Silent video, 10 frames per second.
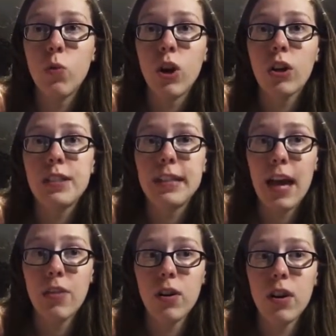work
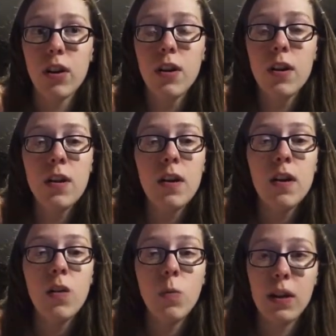together
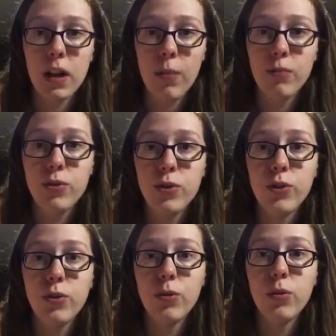when it comes
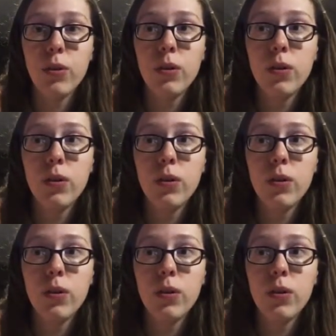to